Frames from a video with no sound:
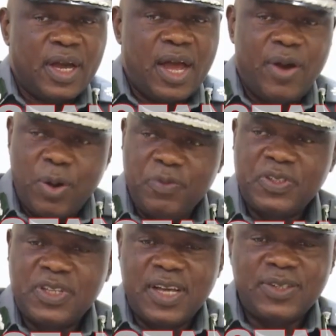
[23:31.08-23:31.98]
Our
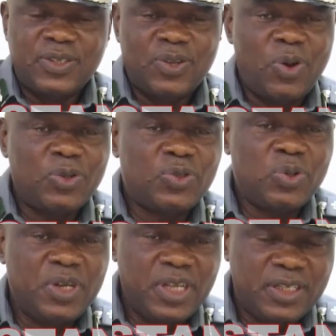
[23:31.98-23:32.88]
officers also
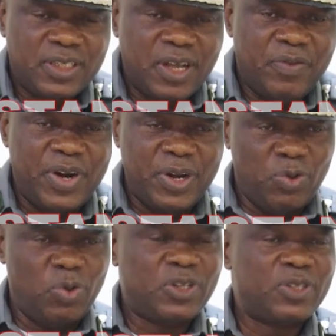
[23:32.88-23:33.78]
need a very
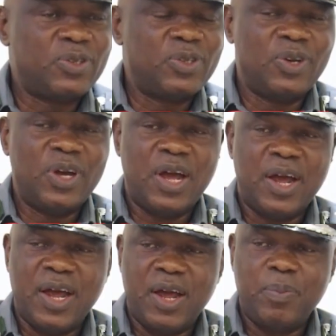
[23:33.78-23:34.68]
good
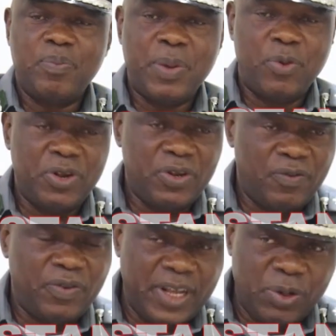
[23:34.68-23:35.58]
memory
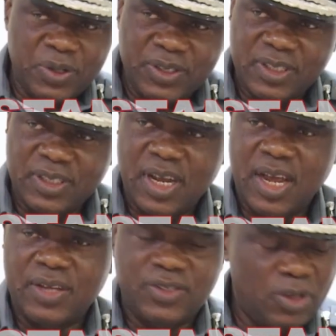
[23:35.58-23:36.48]
of Lagos.
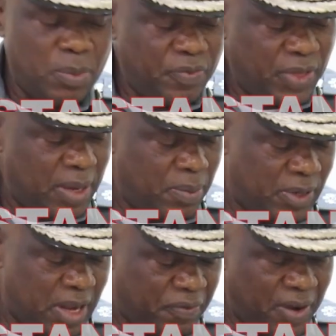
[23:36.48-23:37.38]
Some of them,
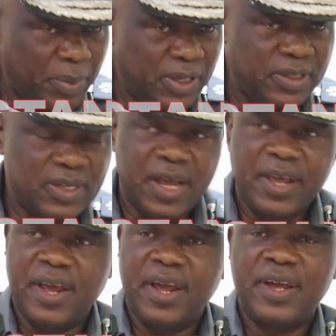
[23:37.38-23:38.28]
their families are
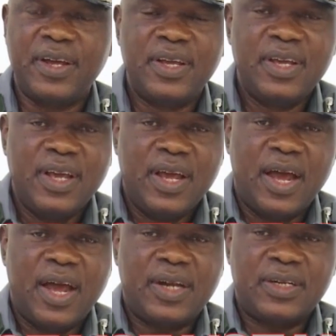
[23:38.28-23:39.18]
here,
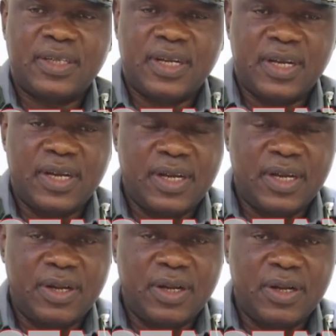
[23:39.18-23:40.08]
and
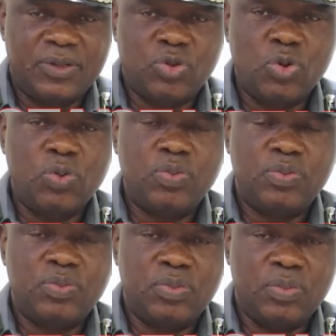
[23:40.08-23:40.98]
to
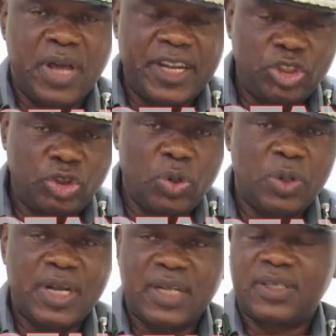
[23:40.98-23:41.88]

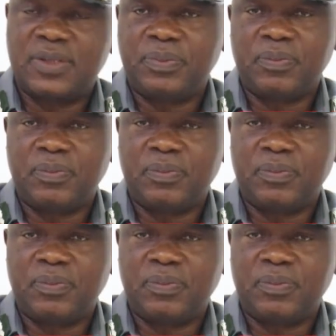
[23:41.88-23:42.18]
ensure that